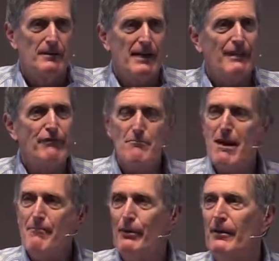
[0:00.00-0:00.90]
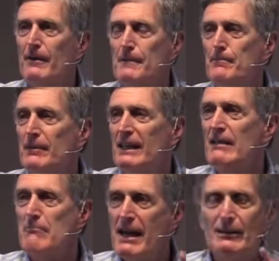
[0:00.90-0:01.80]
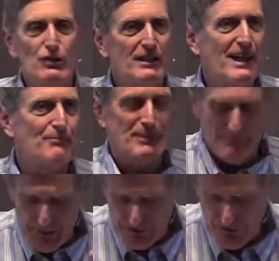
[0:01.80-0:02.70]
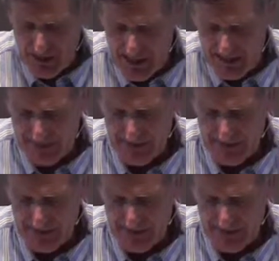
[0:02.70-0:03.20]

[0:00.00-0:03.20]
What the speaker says: And remember, it may look empty, but it's not.